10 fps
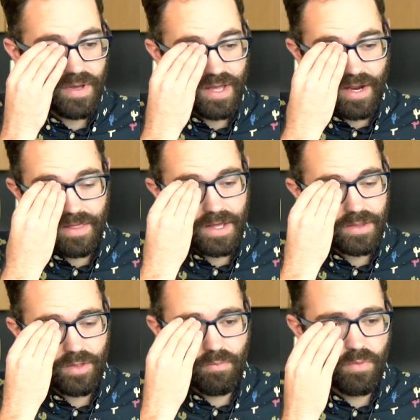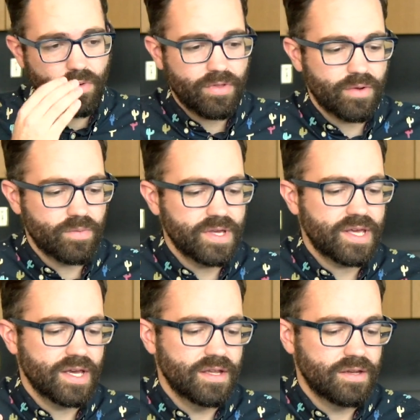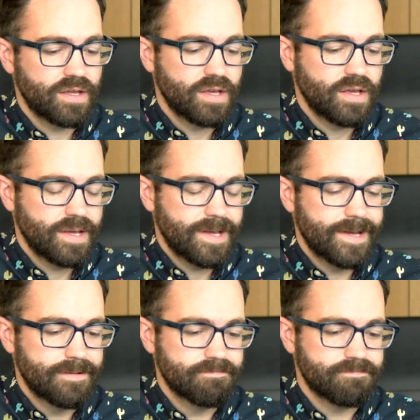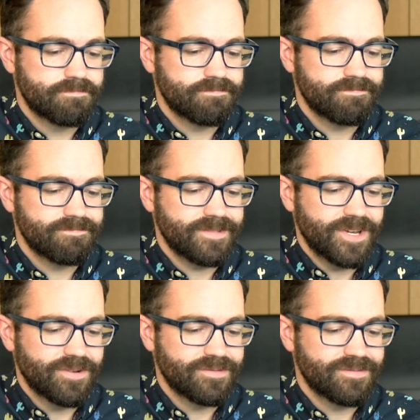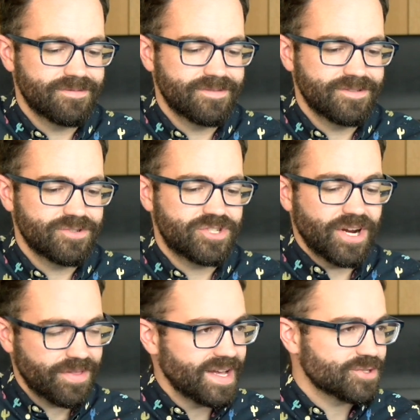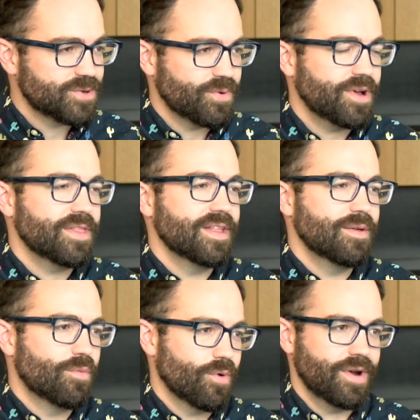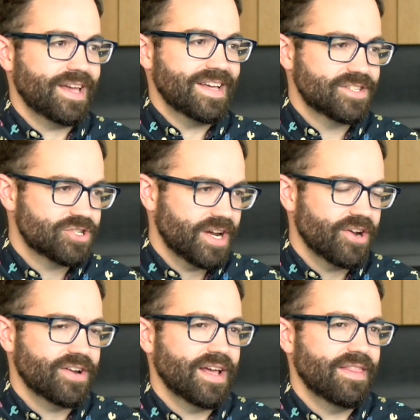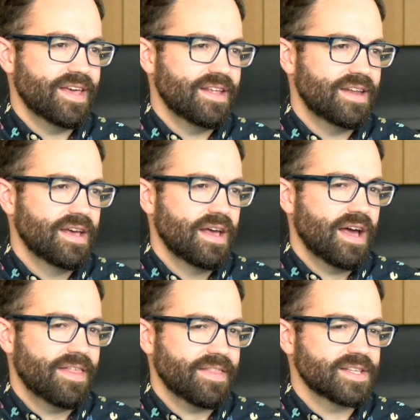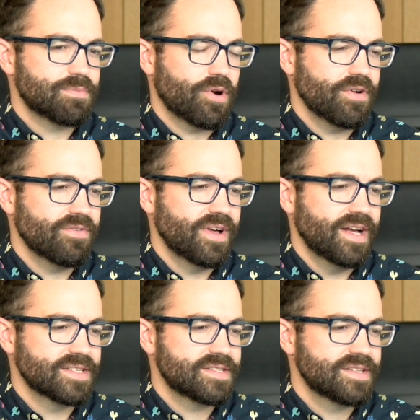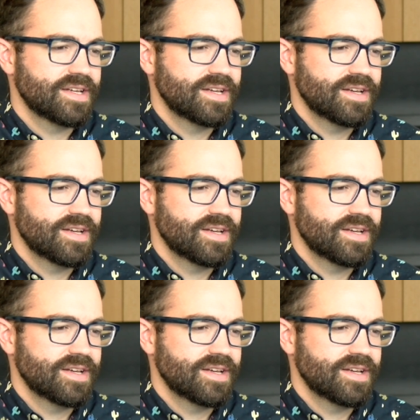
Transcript: And I think the more that we can, you know, share that story, the more it gets shared, and then I think that's part of us